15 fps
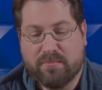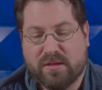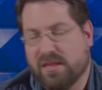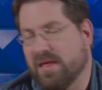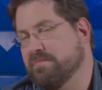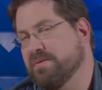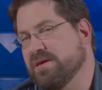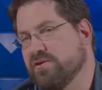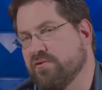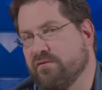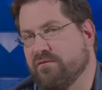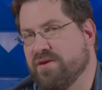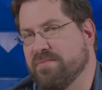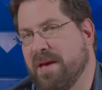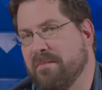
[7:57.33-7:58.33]
clamping your
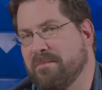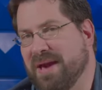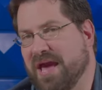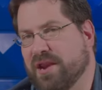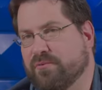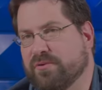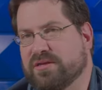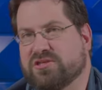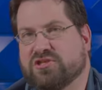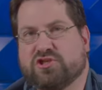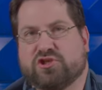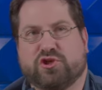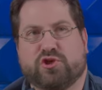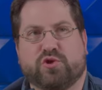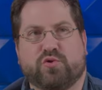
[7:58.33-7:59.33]
V-mount batteries
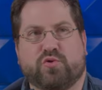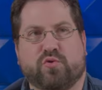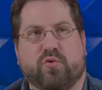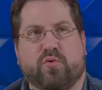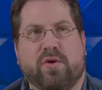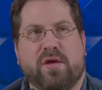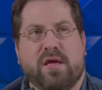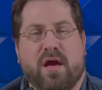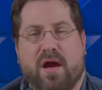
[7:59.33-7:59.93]
to